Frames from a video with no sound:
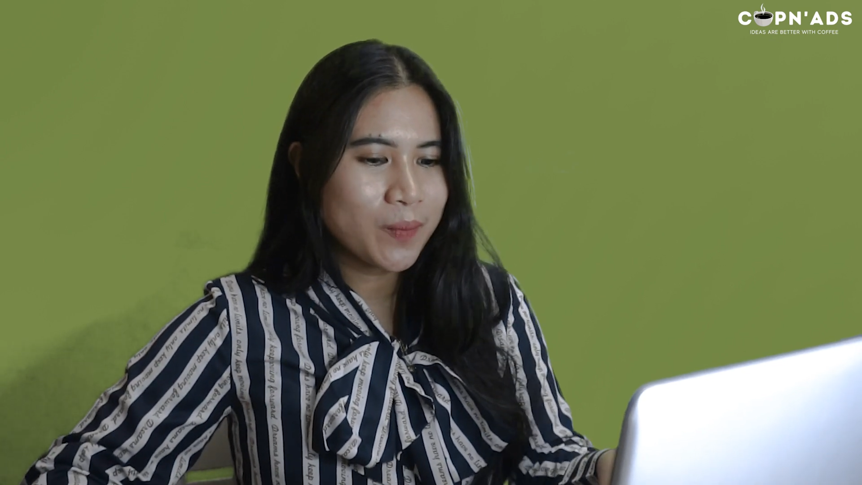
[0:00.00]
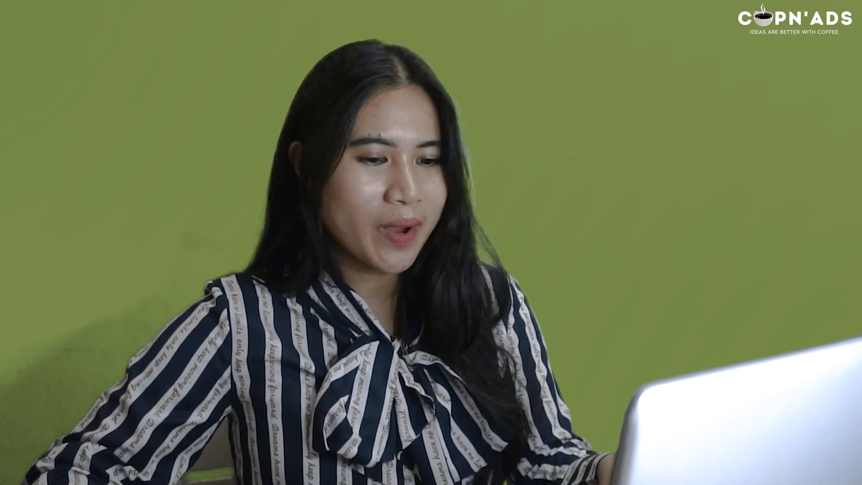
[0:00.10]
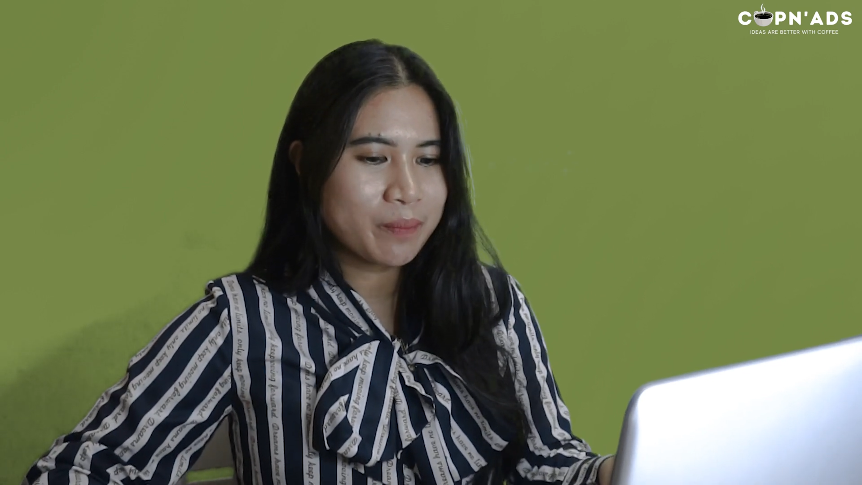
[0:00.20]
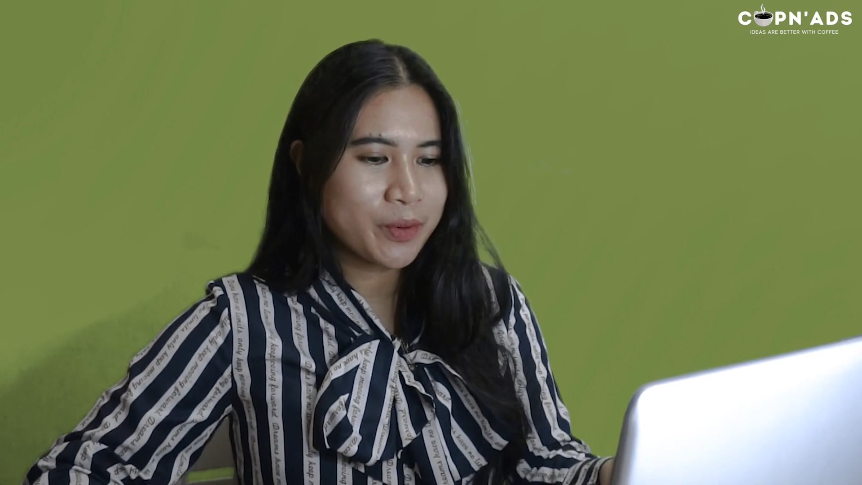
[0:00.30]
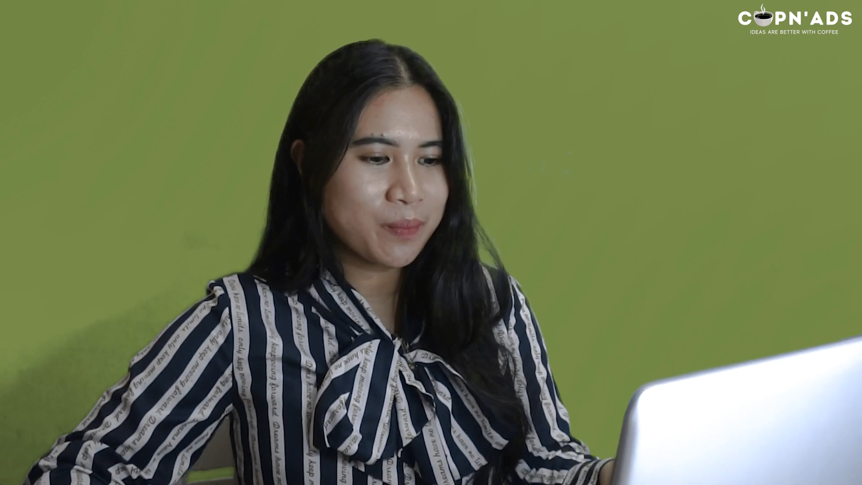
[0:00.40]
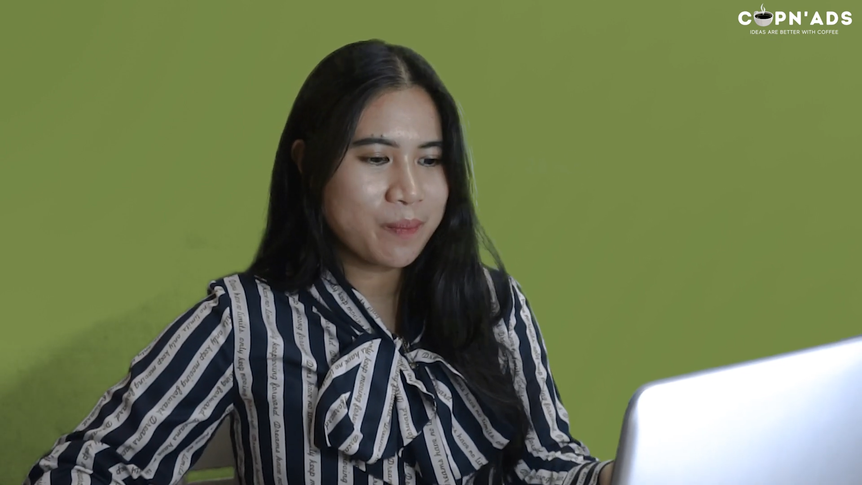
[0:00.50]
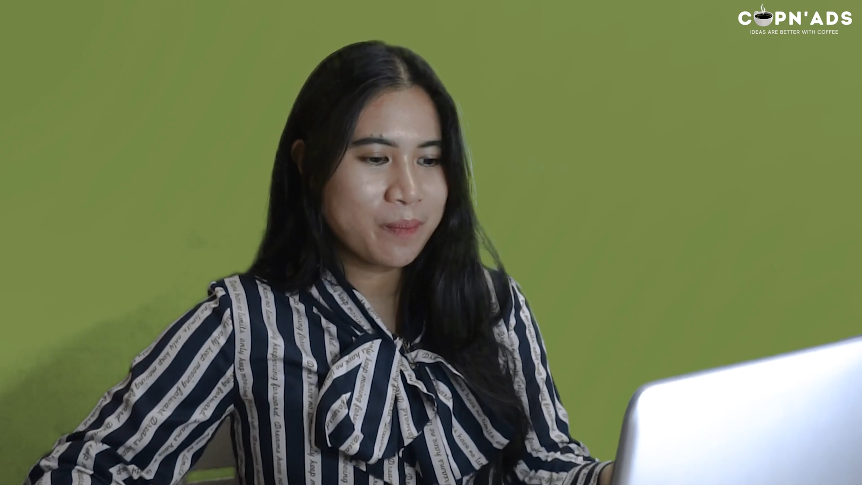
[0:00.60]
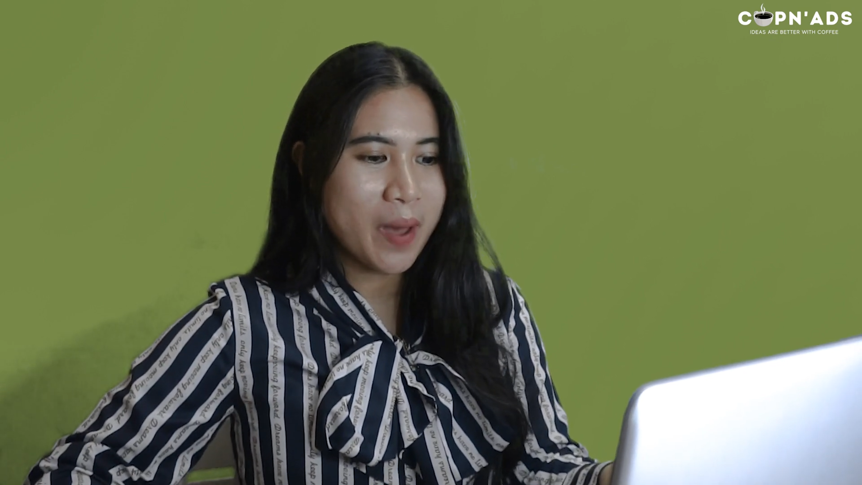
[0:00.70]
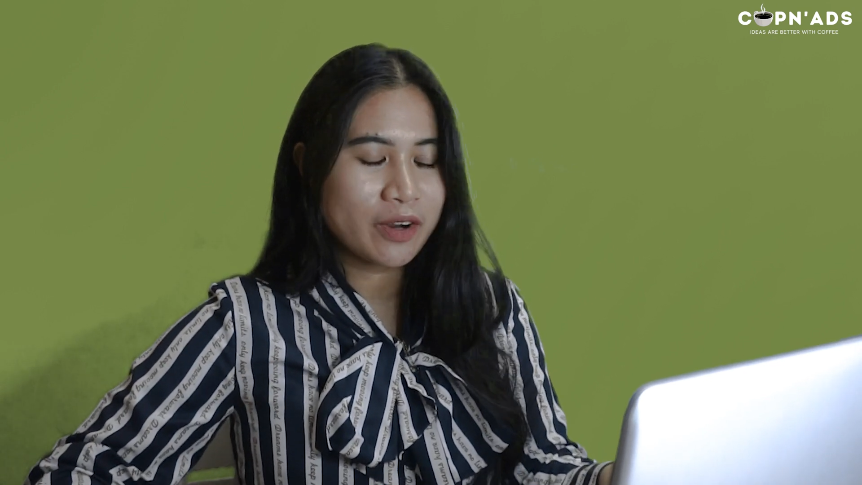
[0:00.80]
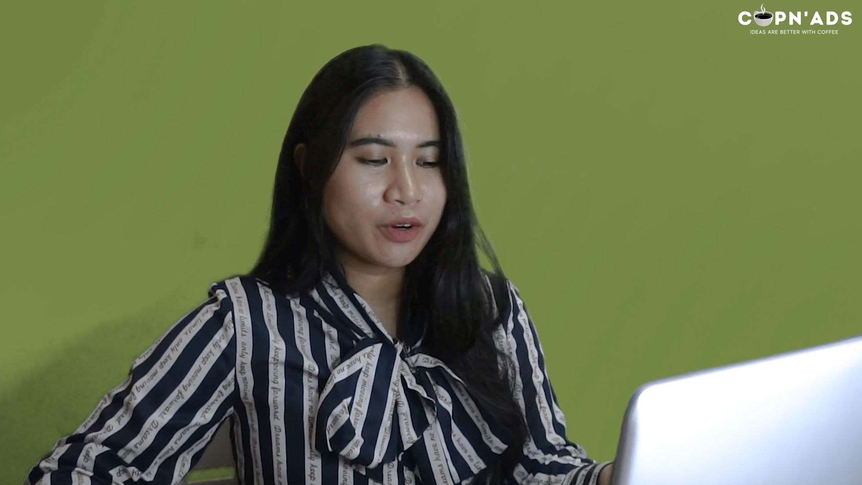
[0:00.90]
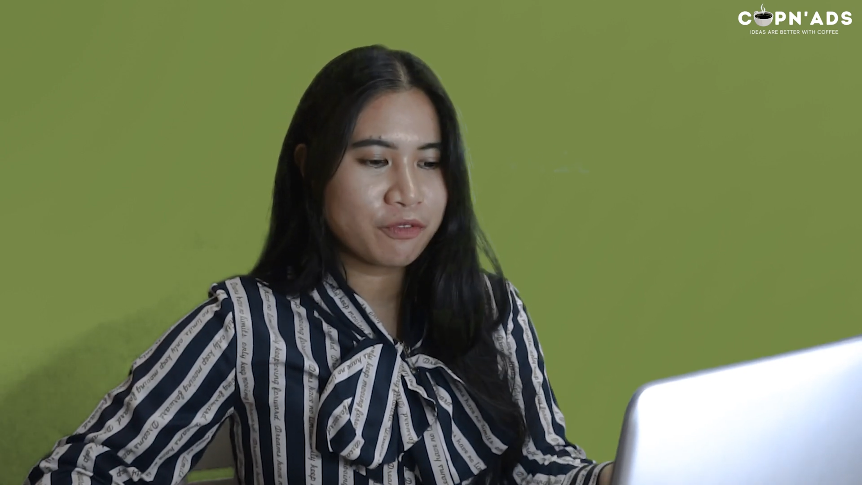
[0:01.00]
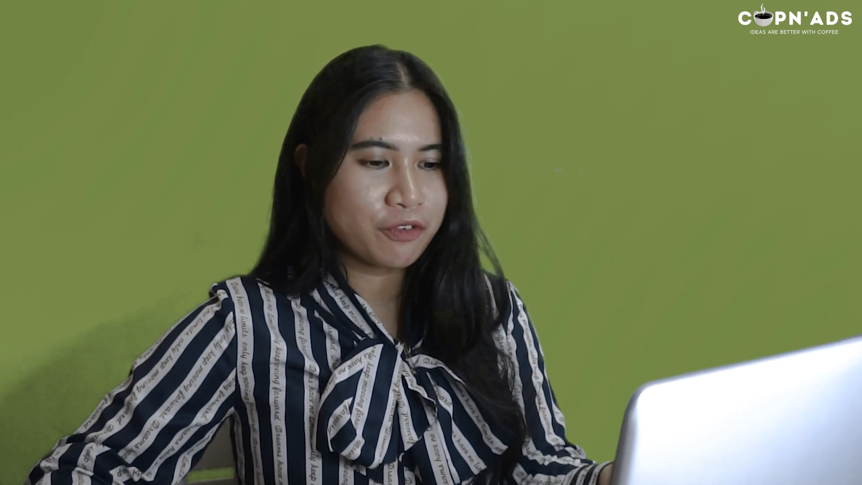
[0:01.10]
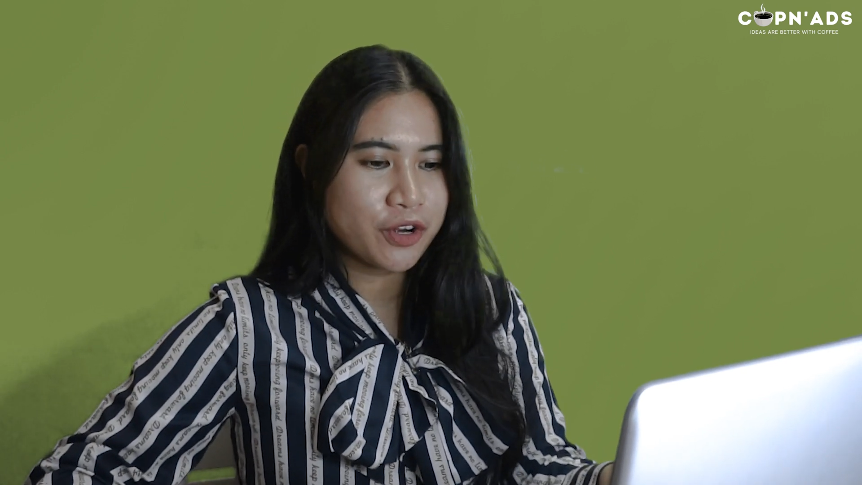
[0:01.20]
whiteboard background for